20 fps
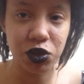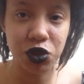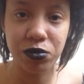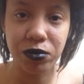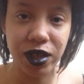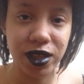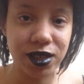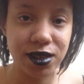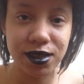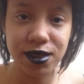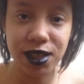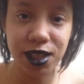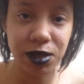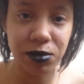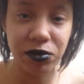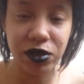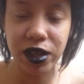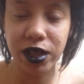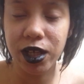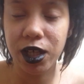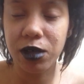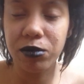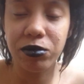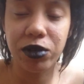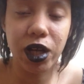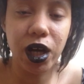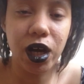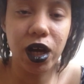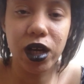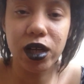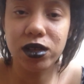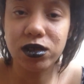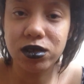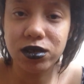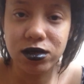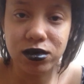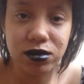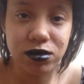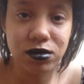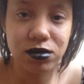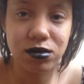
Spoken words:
which might seem like I'm not